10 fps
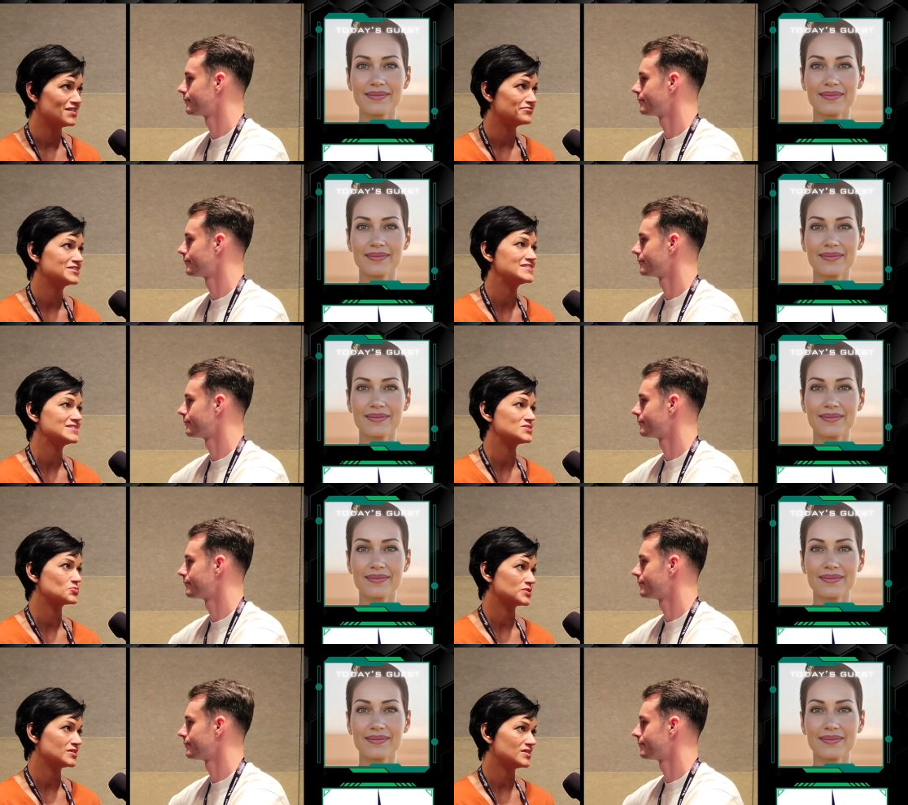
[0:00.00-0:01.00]
Speaker 1: conference is
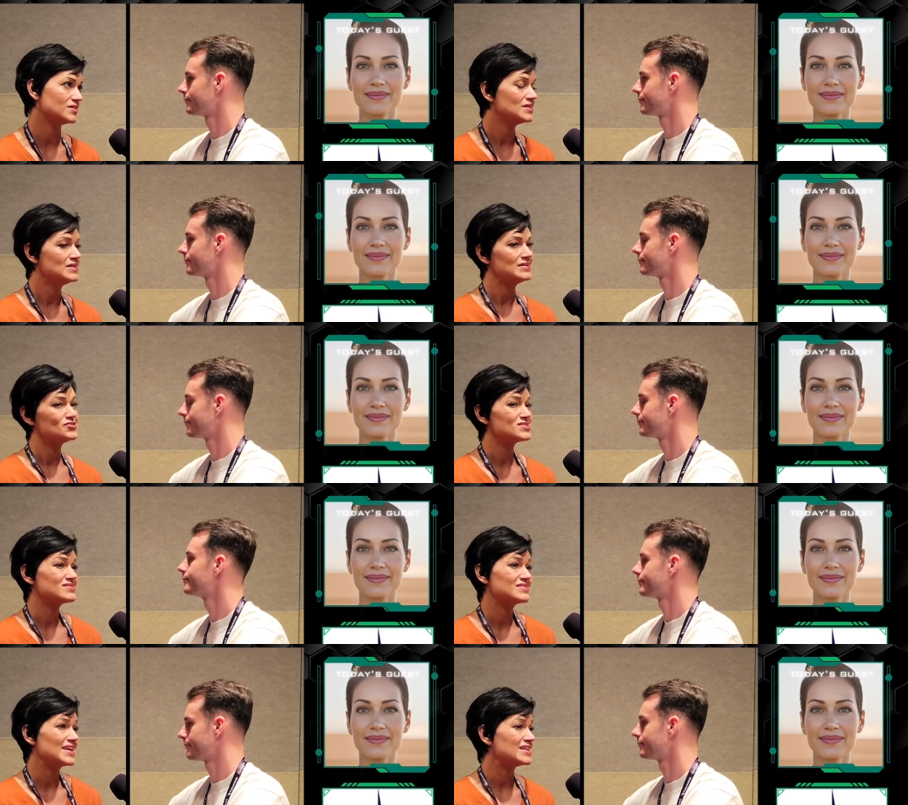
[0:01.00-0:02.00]
really just
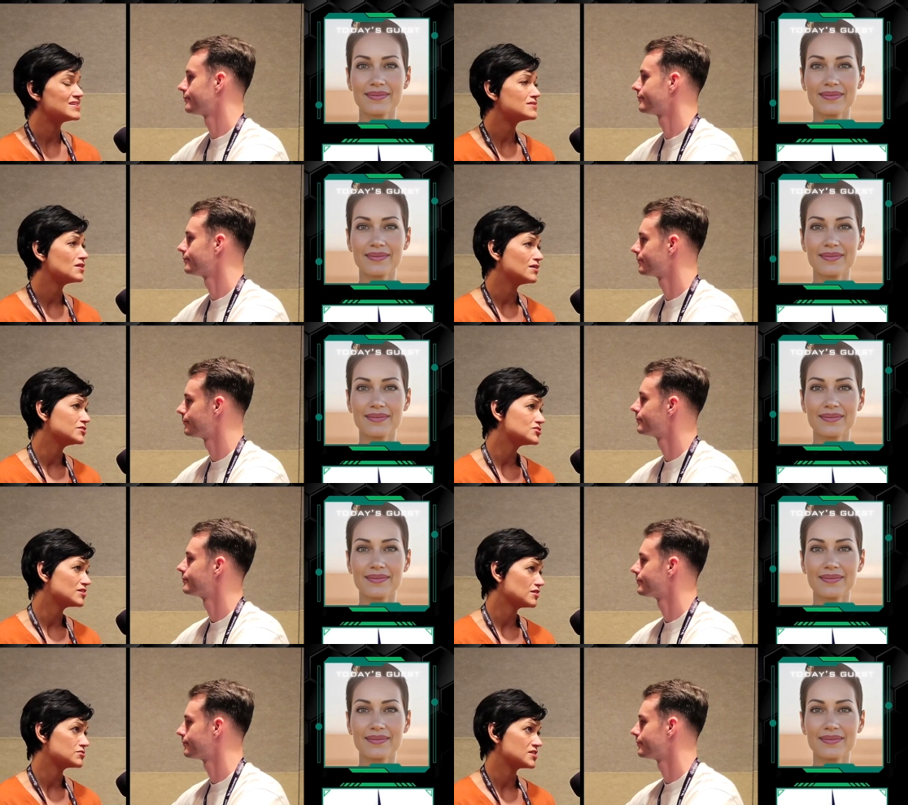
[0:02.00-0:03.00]
gaining the knowledge
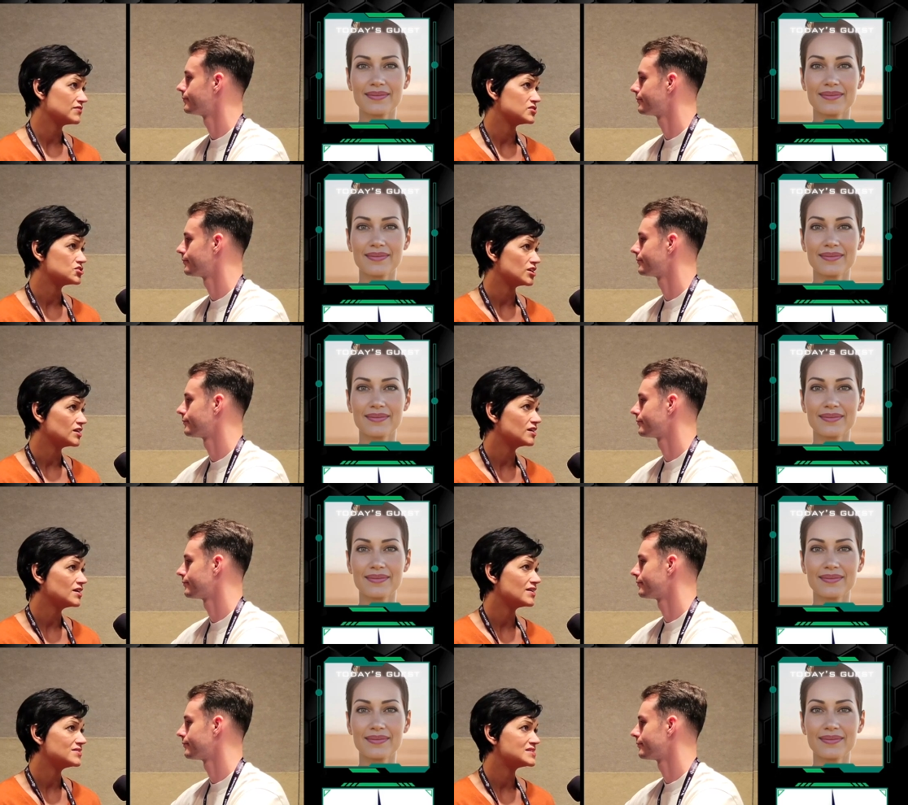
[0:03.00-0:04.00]
that others have to
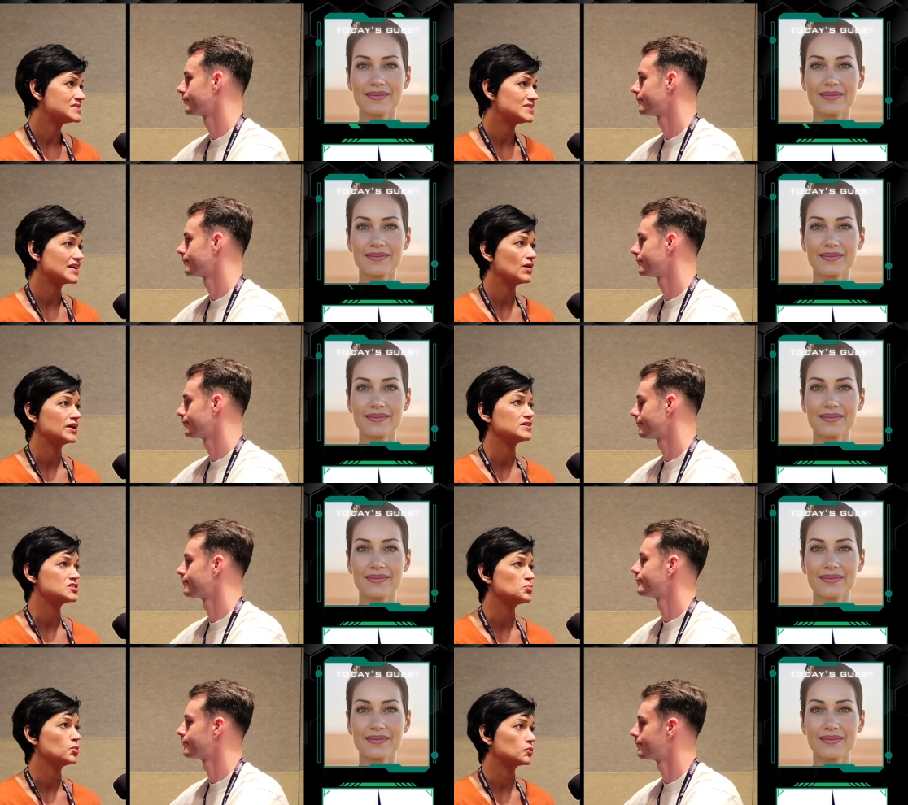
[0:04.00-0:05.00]
share and then seeing how I can
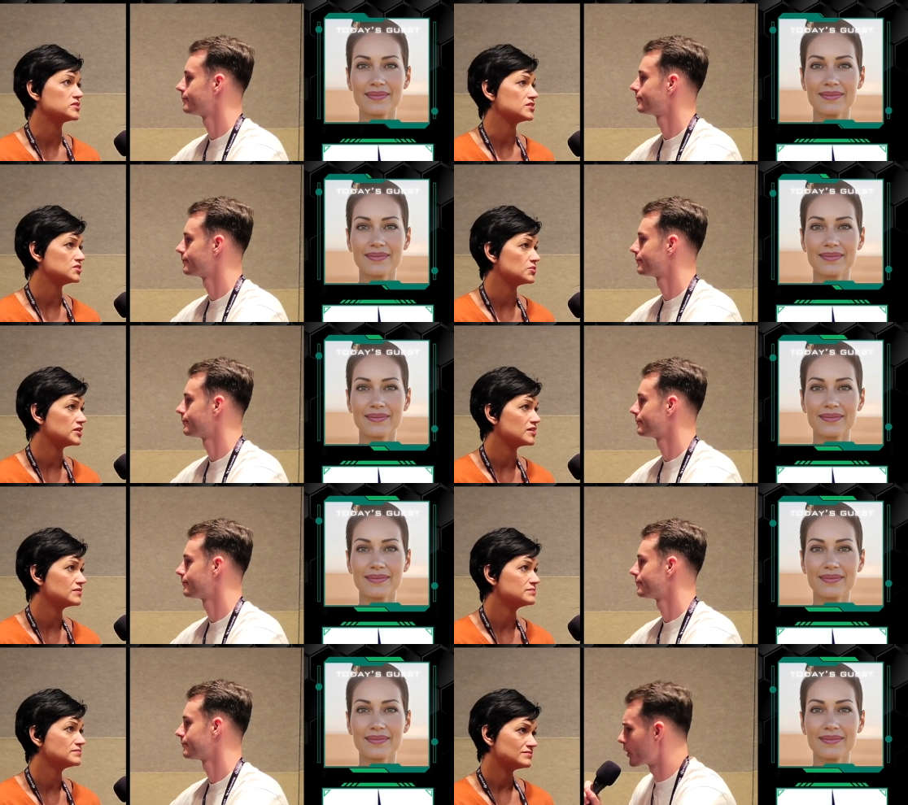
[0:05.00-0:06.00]
support what they're
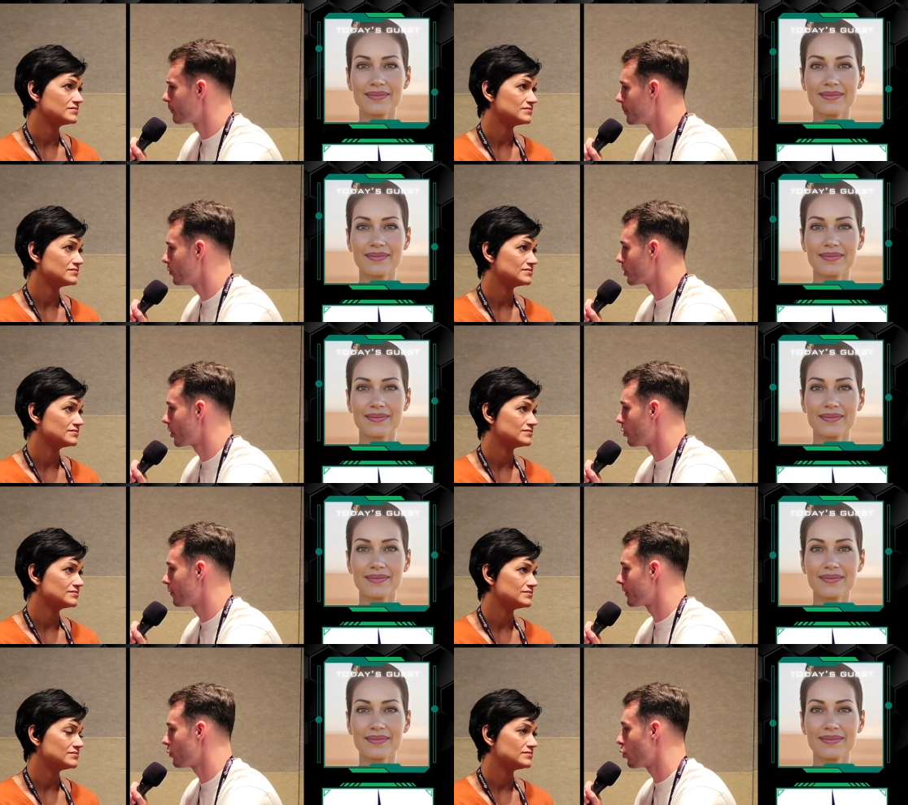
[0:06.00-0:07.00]
doing.
Speaker 2: Where can people go
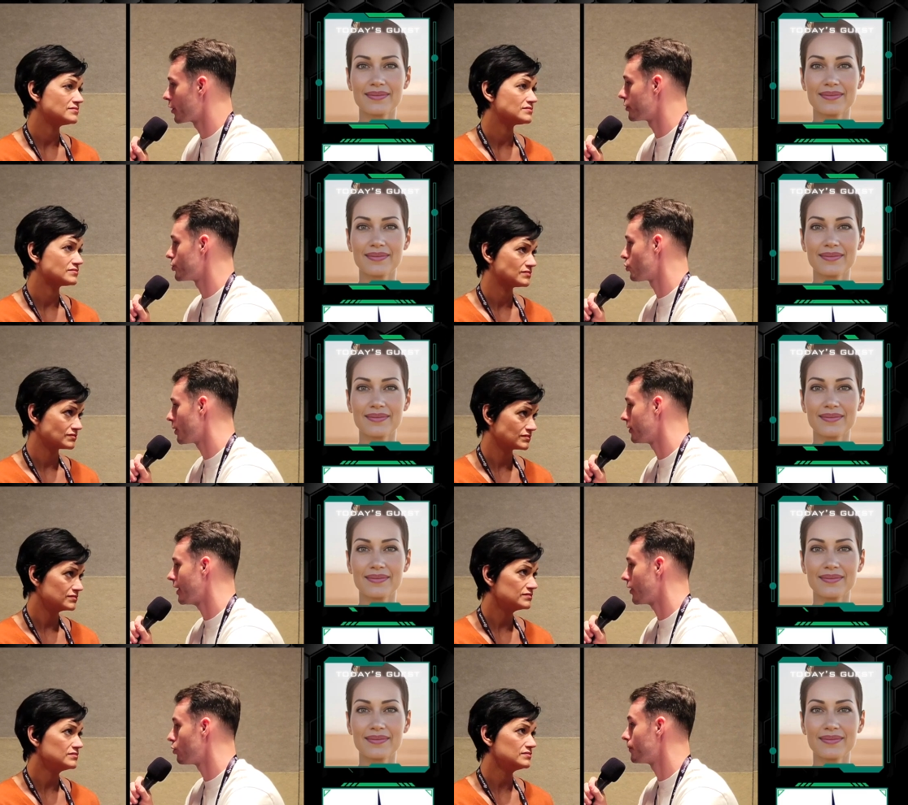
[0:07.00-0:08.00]
if they want to join
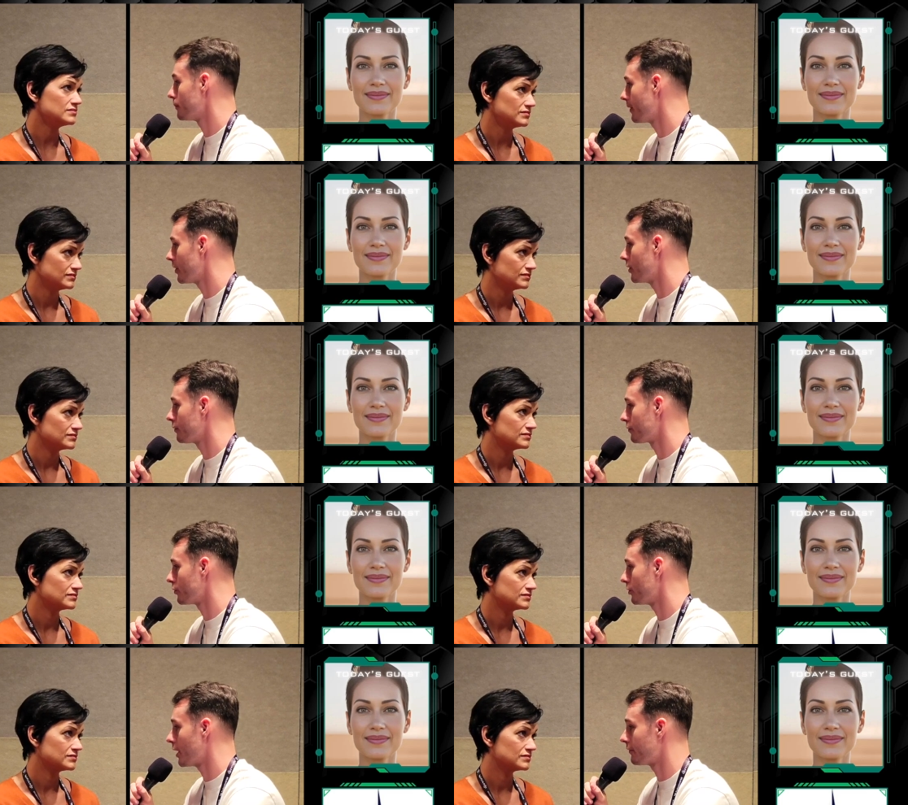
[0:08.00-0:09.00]
that open beta
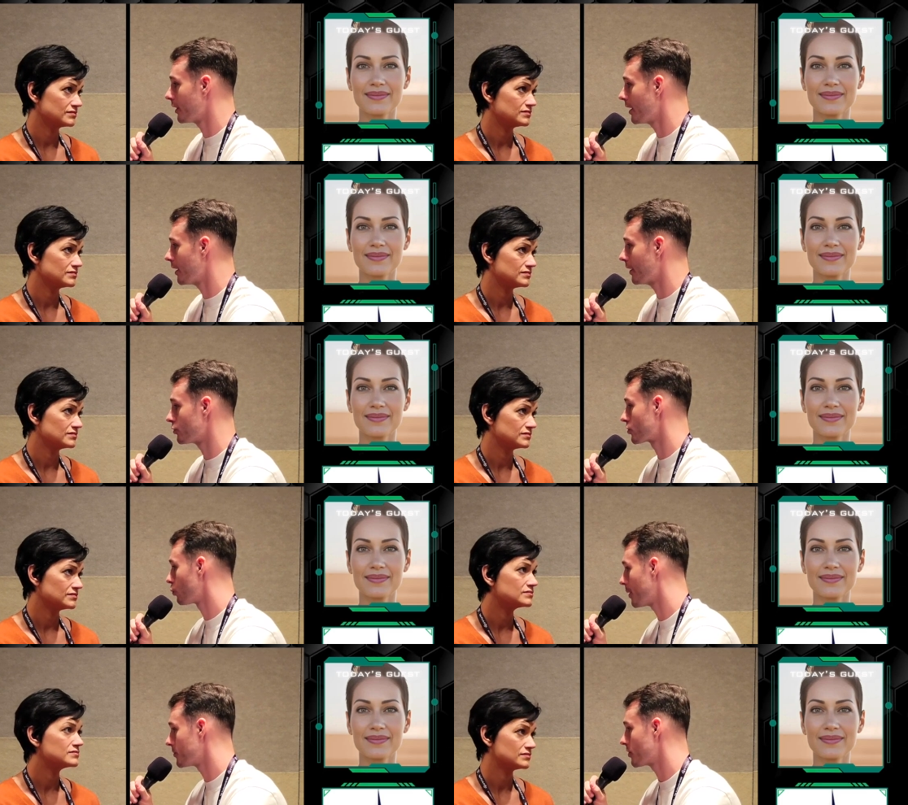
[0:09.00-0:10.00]
for Navi AI? Just the
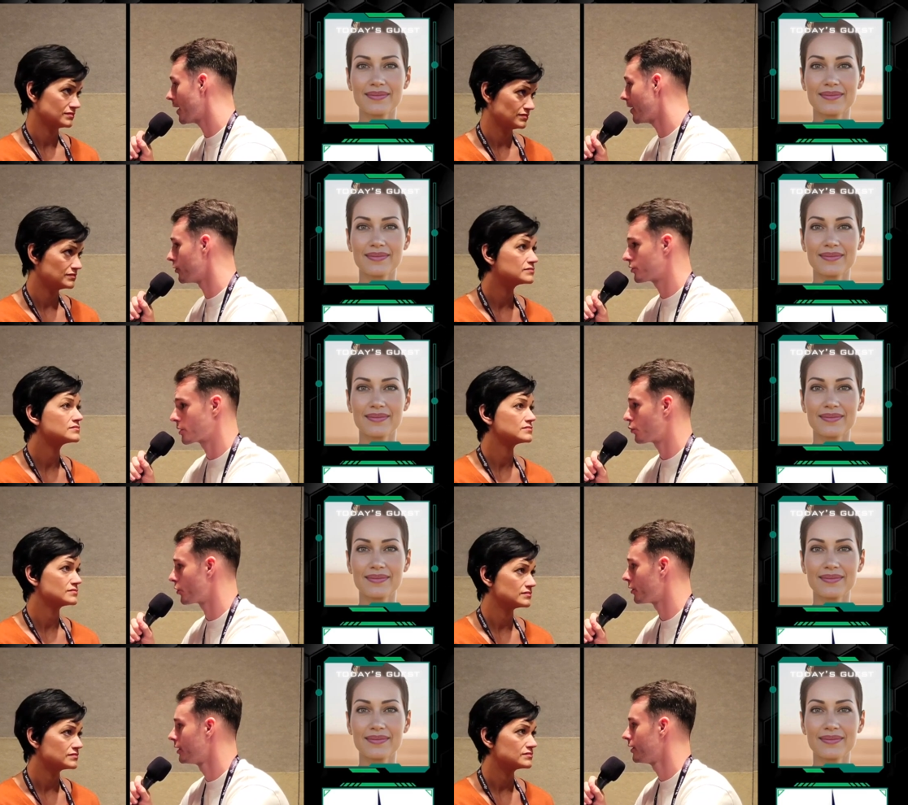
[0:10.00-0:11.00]
website or
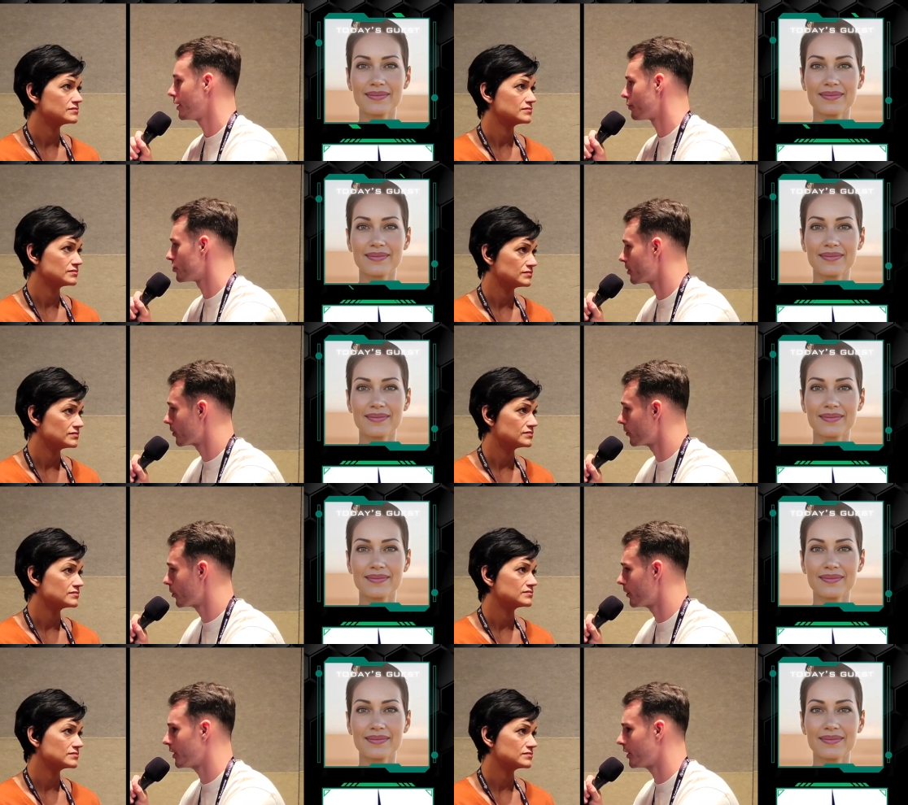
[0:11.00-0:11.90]
somewhere in particular?